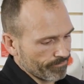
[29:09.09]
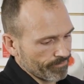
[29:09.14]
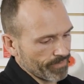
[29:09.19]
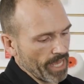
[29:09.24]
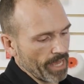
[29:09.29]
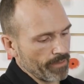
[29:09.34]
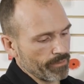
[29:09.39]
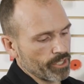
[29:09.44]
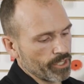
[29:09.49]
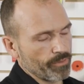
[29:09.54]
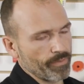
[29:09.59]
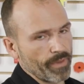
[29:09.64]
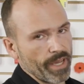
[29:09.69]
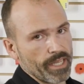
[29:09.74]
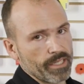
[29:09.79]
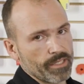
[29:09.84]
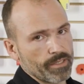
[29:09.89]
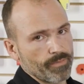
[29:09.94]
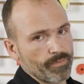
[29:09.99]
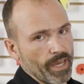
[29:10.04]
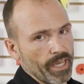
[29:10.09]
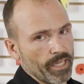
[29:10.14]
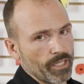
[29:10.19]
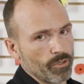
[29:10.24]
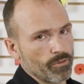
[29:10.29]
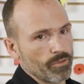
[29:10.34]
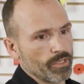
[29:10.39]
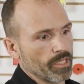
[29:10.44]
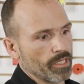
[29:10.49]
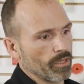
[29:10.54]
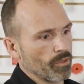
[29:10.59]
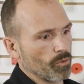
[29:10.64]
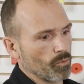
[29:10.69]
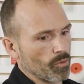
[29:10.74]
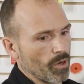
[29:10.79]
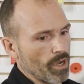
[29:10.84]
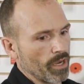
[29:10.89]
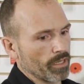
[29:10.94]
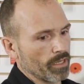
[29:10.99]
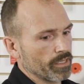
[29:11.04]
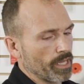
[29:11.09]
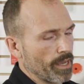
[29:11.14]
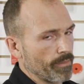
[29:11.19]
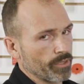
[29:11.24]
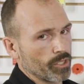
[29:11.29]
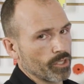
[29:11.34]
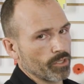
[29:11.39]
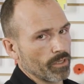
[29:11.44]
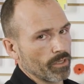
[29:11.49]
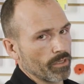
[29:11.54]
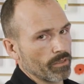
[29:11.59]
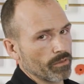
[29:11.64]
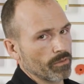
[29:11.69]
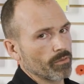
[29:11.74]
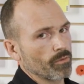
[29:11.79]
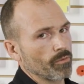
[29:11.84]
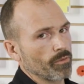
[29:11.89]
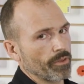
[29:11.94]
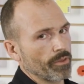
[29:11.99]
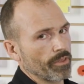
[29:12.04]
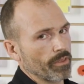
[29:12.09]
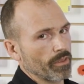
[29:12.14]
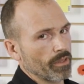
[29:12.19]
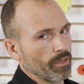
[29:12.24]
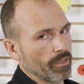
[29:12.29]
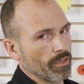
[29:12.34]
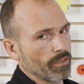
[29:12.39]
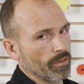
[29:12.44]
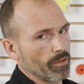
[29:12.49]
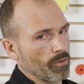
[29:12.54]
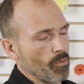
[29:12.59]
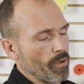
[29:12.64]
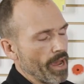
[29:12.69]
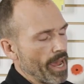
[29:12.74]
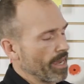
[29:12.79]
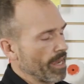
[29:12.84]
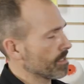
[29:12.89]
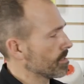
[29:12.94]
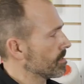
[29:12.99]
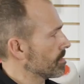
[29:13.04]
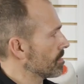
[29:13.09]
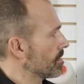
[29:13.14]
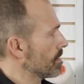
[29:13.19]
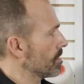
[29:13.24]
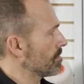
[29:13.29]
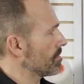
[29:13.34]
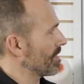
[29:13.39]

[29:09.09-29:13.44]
damage your base by using the wrong temperature with the wax.